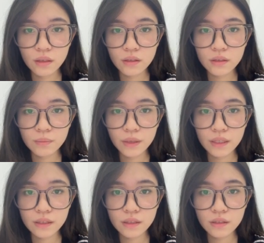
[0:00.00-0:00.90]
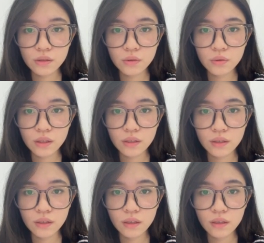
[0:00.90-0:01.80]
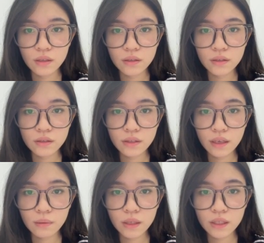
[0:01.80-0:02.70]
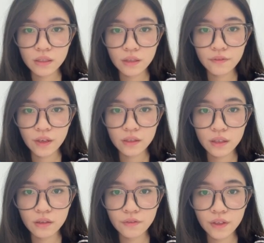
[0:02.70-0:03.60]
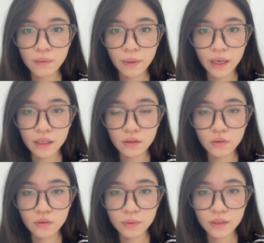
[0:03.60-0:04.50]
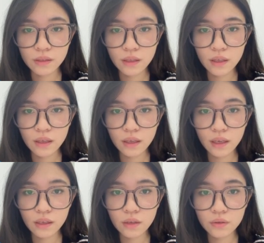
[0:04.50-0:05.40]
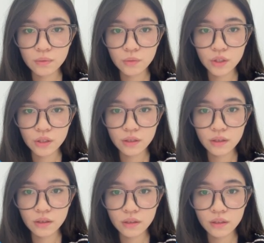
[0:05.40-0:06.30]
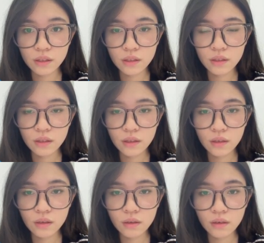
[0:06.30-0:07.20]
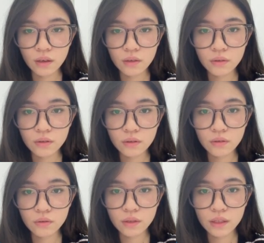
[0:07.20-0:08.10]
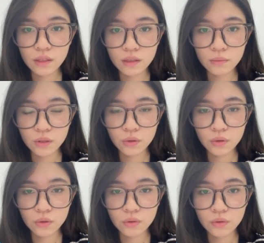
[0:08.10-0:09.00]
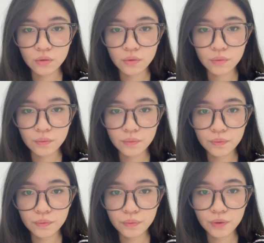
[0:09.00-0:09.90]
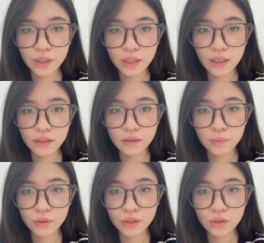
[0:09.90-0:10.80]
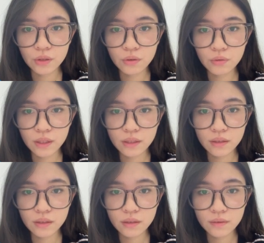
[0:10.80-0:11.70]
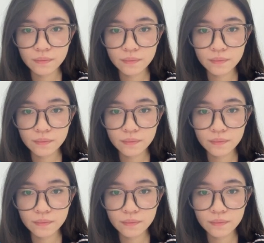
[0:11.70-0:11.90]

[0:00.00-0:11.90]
Enterprises should establish effective feedback loops and use machine learning algorithms to predict potential risks.